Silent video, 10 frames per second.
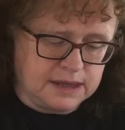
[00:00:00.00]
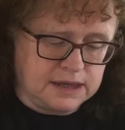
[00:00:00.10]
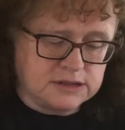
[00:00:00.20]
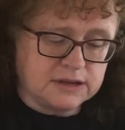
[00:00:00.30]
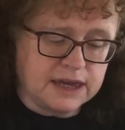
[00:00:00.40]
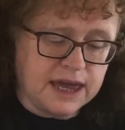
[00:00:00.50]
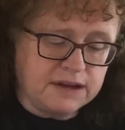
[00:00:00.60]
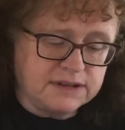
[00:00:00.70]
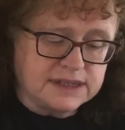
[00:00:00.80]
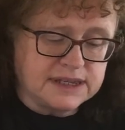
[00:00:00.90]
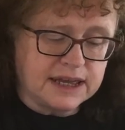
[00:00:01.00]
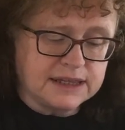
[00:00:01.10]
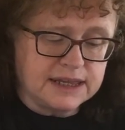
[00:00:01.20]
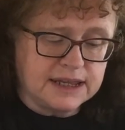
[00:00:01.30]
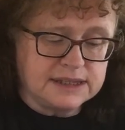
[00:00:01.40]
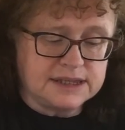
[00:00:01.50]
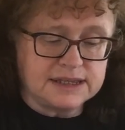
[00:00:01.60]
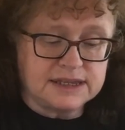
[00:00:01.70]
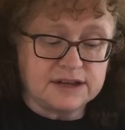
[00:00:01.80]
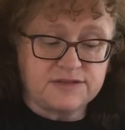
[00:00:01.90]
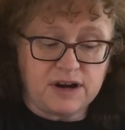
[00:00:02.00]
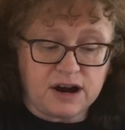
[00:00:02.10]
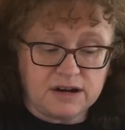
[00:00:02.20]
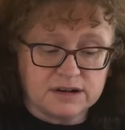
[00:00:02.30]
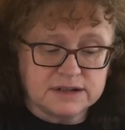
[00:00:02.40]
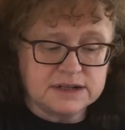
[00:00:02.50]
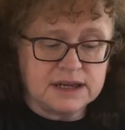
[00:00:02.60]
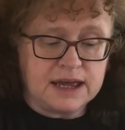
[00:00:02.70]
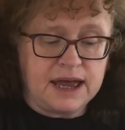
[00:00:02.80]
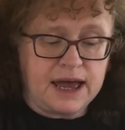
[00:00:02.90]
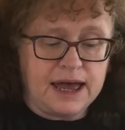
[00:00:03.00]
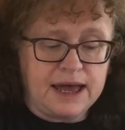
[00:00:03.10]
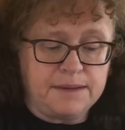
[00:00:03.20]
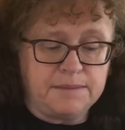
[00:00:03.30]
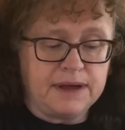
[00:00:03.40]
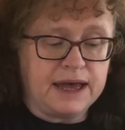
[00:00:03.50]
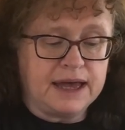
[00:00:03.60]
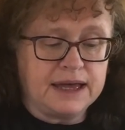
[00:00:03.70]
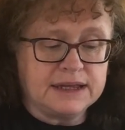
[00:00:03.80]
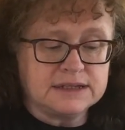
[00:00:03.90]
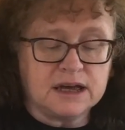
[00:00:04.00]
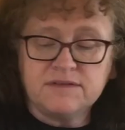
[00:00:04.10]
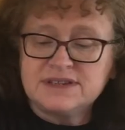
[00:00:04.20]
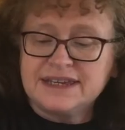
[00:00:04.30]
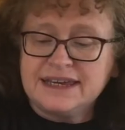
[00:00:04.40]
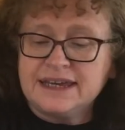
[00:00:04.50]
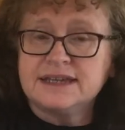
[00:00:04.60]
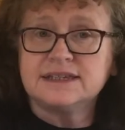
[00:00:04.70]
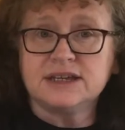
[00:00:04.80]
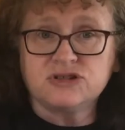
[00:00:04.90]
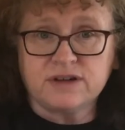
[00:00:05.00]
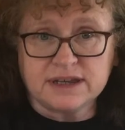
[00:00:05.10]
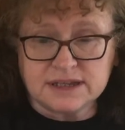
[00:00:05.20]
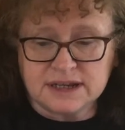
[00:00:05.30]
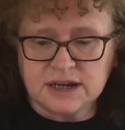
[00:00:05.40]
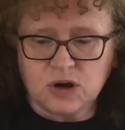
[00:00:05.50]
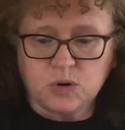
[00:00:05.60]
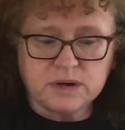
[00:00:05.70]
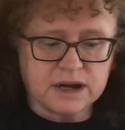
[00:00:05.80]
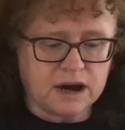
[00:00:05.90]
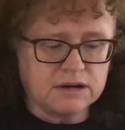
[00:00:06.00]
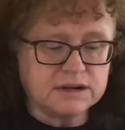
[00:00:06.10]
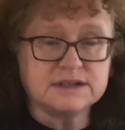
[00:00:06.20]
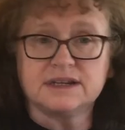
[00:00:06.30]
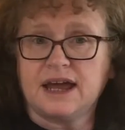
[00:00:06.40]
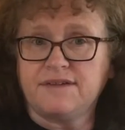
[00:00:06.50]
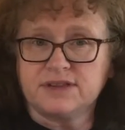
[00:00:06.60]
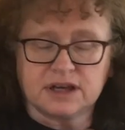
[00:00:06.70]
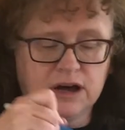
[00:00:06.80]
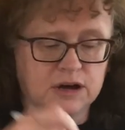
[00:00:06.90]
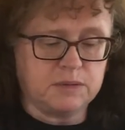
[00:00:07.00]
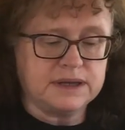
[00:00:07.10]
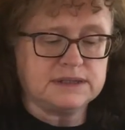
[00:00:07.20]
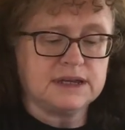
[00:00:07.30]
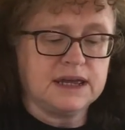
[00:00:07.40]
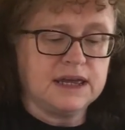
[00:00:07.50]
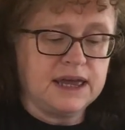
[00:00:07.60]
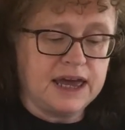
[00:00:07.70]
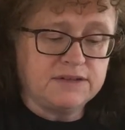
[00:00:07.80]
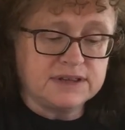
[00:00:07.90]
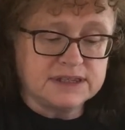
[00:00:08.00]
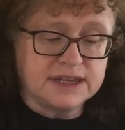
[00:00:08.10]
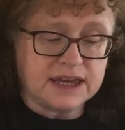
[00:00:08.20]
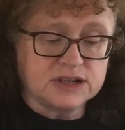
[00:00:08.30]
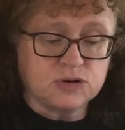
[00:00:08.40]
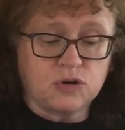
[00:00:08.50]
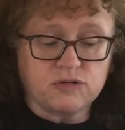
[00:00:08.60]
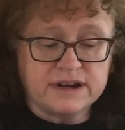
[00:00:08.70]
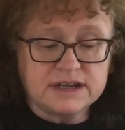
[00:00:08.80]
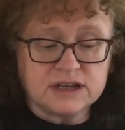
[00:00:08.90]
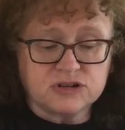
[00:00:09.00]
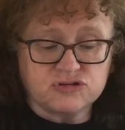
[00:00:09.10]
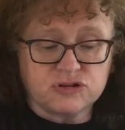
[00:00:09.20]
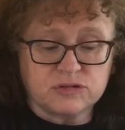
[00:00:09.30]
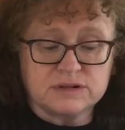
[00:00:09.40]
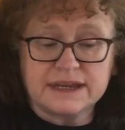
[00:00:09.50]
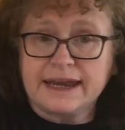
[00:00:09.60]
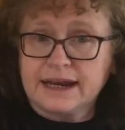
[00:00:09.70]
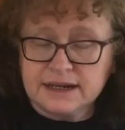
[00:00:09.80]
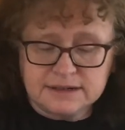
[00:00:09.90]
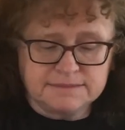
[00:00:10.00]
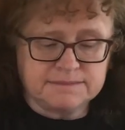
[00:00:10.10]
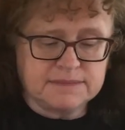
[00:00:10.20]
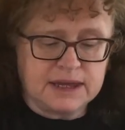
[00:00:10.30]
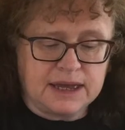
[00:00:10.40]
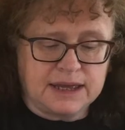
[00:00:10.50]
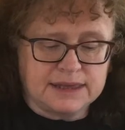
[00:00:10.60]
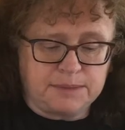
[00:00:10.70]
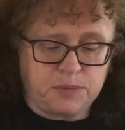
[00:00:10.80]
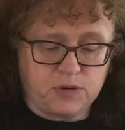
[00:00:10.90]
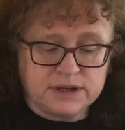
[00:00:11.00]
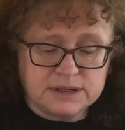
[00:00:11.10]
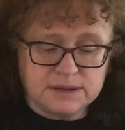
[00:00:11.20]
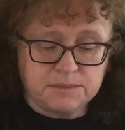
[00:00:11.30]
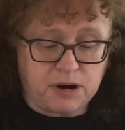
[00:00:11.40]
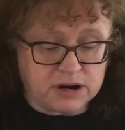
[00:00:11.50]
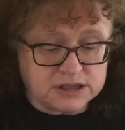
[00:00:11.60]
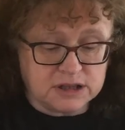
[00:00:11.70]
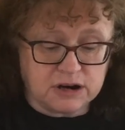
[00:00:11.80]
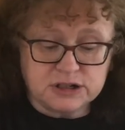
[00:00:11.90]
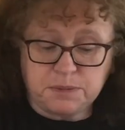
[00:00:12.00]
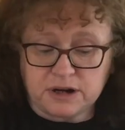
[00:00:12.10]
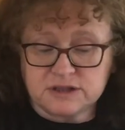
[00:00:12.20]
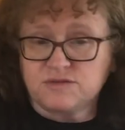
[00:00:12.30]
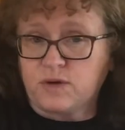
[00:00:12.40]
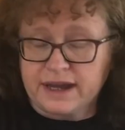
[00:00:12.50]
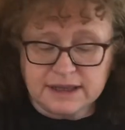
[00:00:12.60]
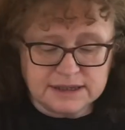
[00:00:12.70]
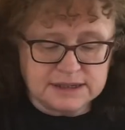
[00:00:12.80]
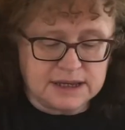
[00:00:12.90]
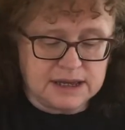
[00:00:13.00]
So King Henry II then sets out for Ireland. And obviously he is interested in owning Ireland and having the conquest. Henry II already controlled England at that point, large parts of Wales,